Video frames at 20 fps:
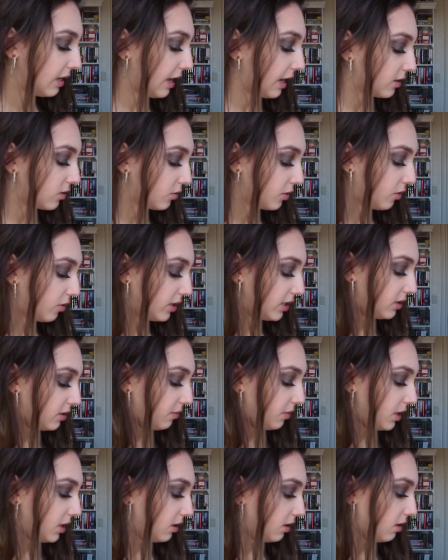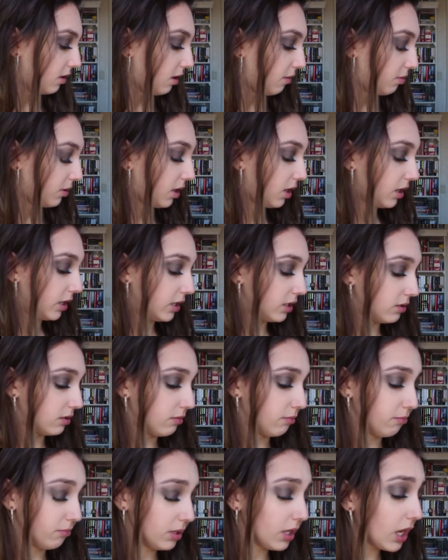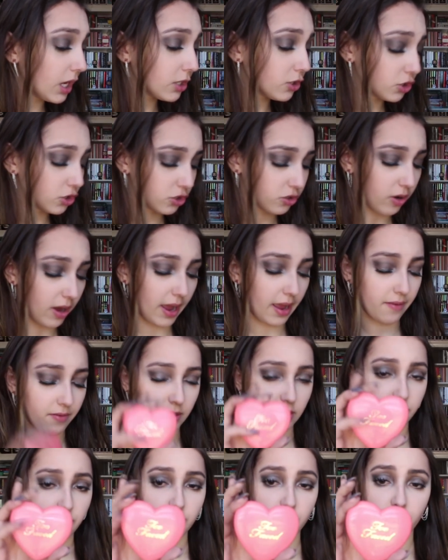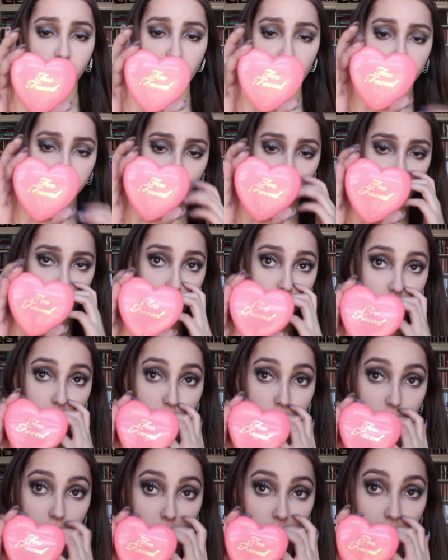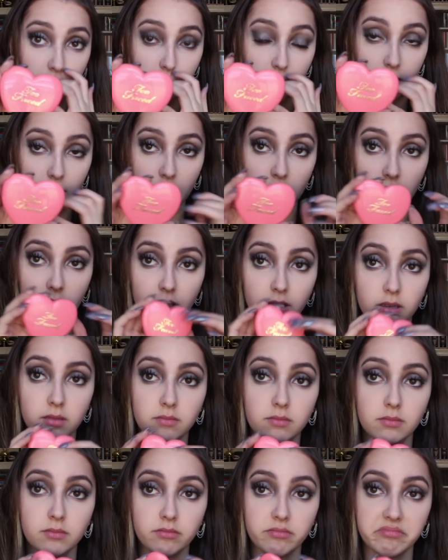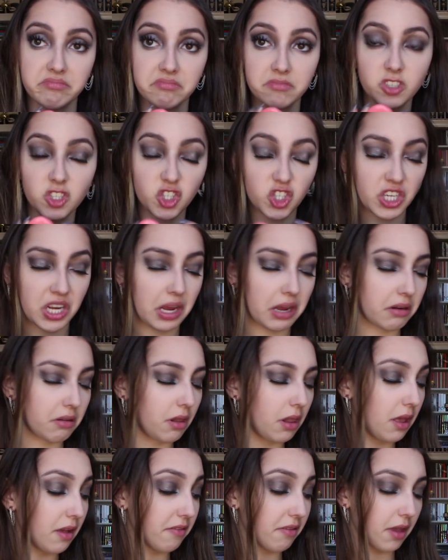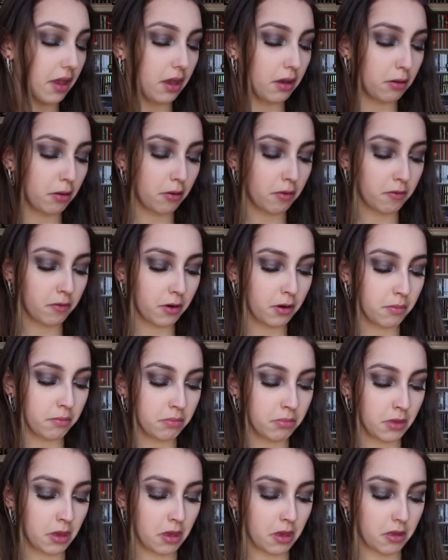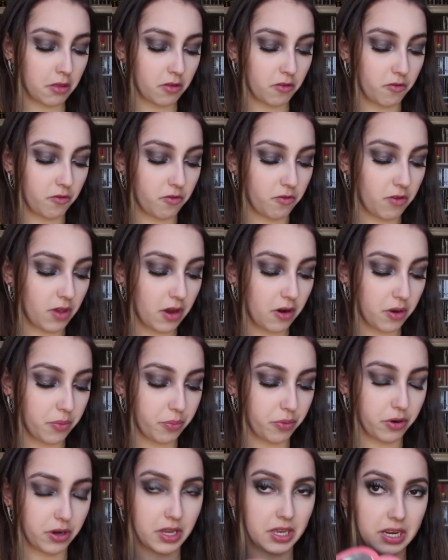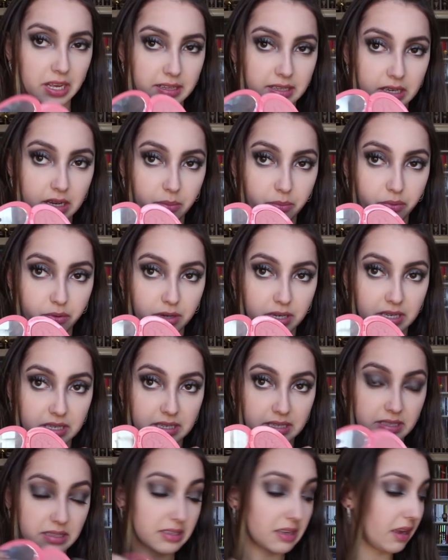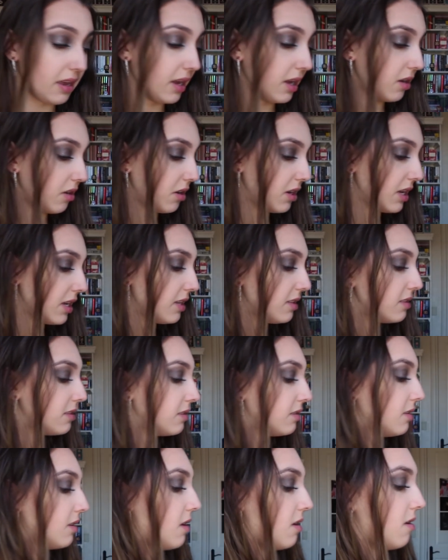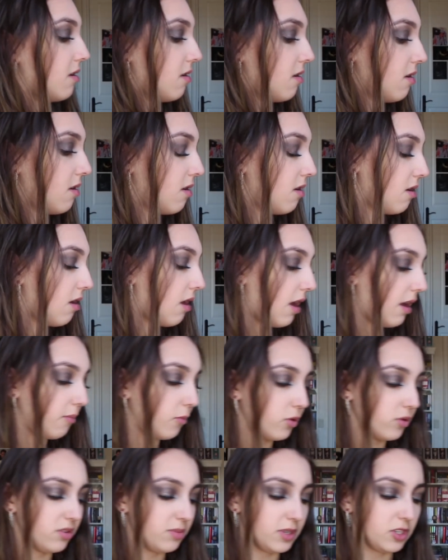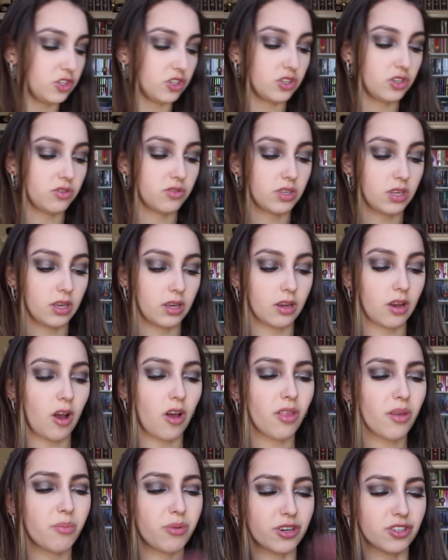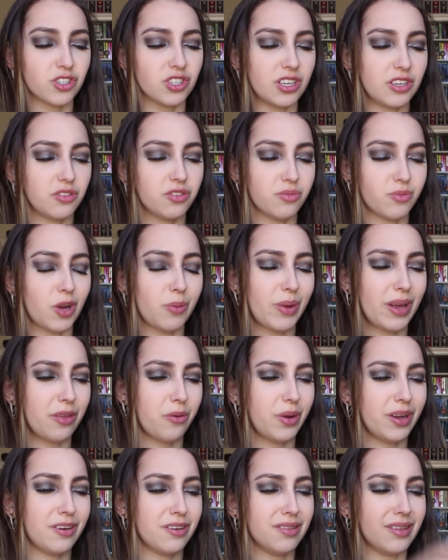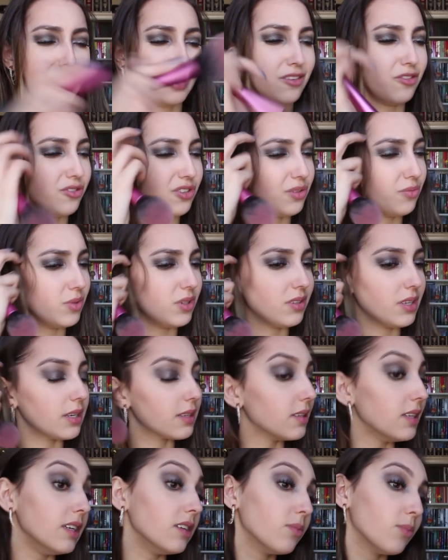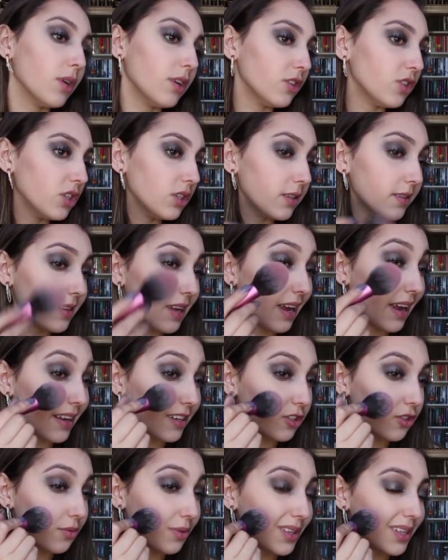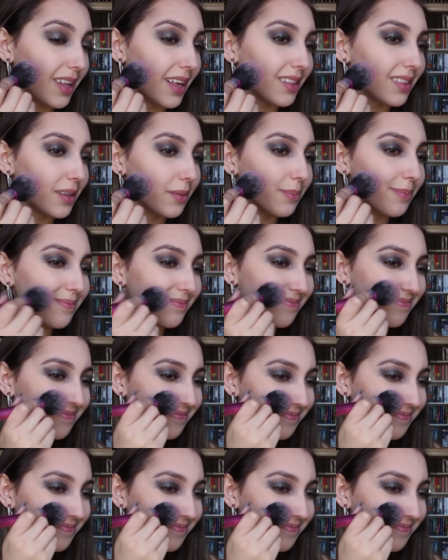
Next we're going to be applying some blush. So I have this Too Faced blush. It's in the shade Love Hangover. It's very pretty. It has like a pretty design on it. I'm going to be just using all the brushes I use, oh, by the way, are like usually Real Techniques brushes. I just really like them